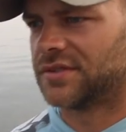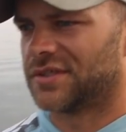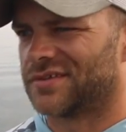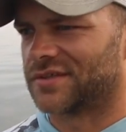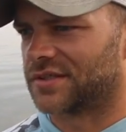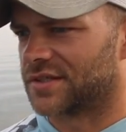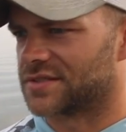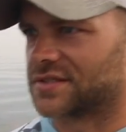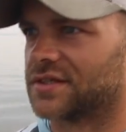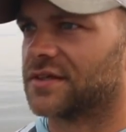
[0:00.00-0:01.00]
I don't think
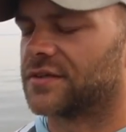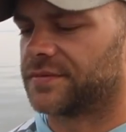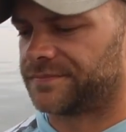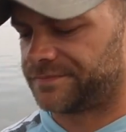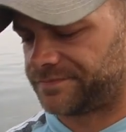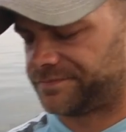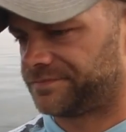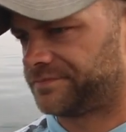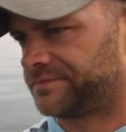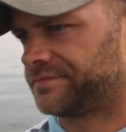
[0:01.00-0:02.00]
that's the case. And then we all
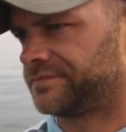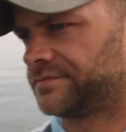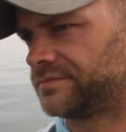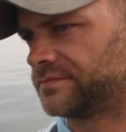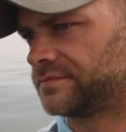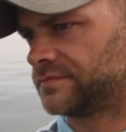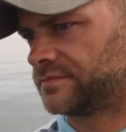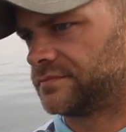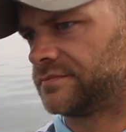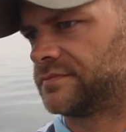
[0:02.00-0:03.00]
scramble for the net and get
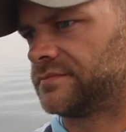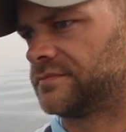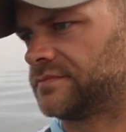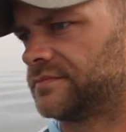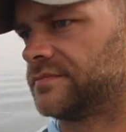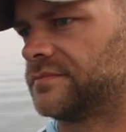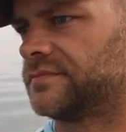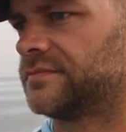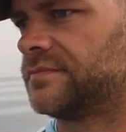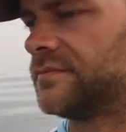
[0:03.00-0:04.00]
it off, and then I'm like,
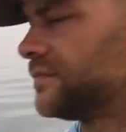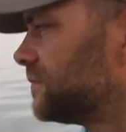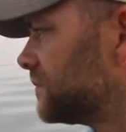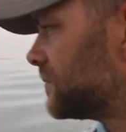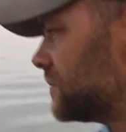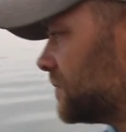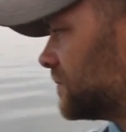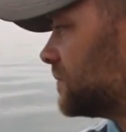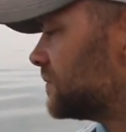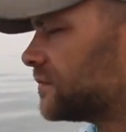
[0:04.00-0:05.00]
dude, how did you not know
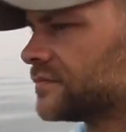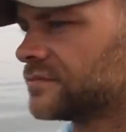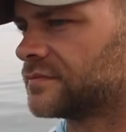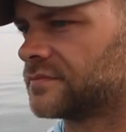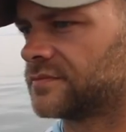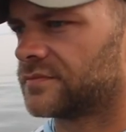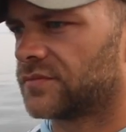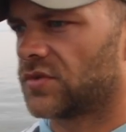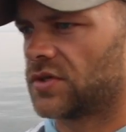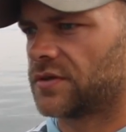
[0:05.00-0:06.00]
that was a decent fish?
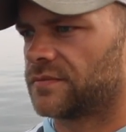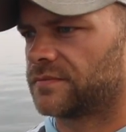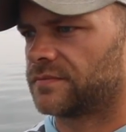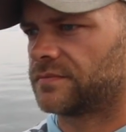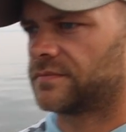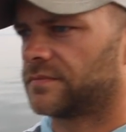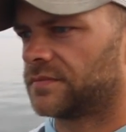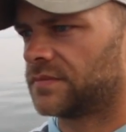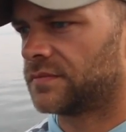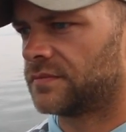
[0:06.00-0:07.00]

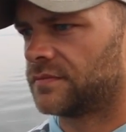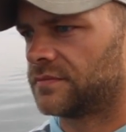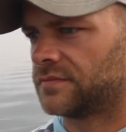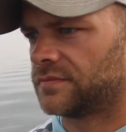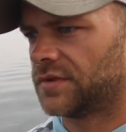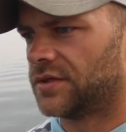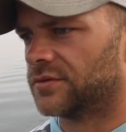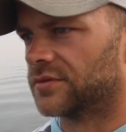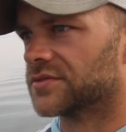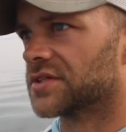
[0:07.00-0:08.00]
Yeah. I
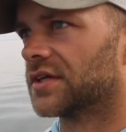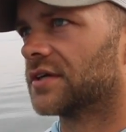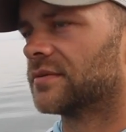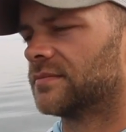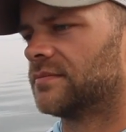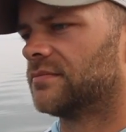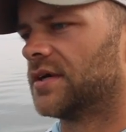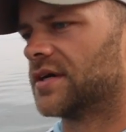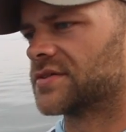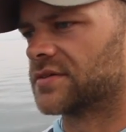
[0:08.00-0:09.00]
do lose a lot of
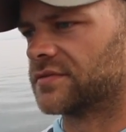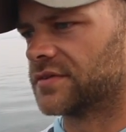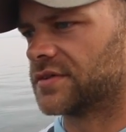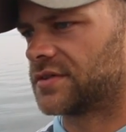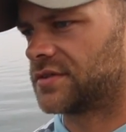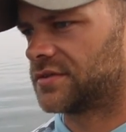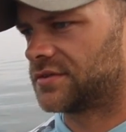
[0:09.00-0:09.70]
monster fish.